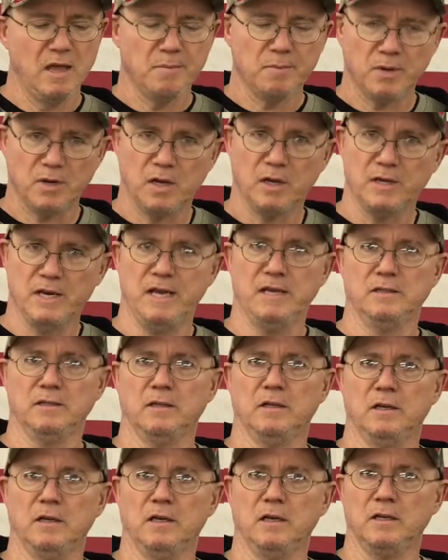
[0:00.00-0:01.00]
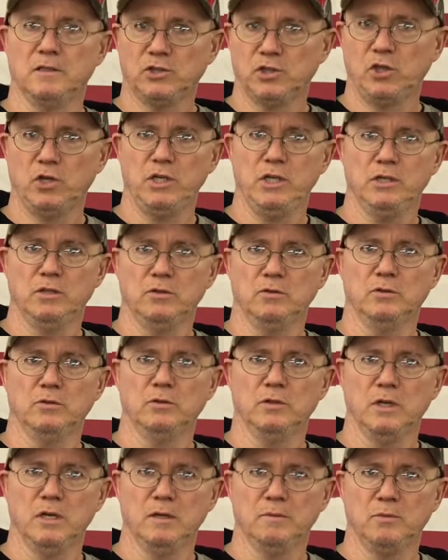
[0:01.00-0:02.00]
But I'll show you a
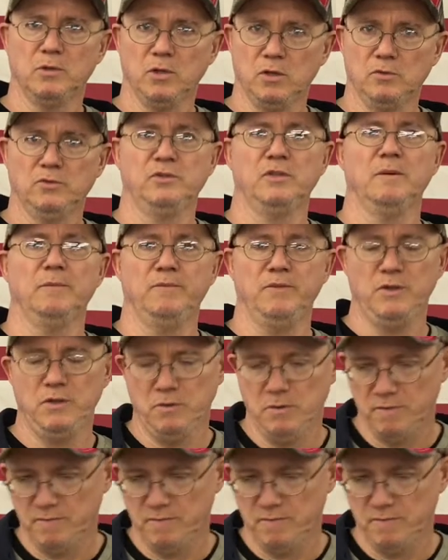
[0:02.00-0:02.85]
little close-up view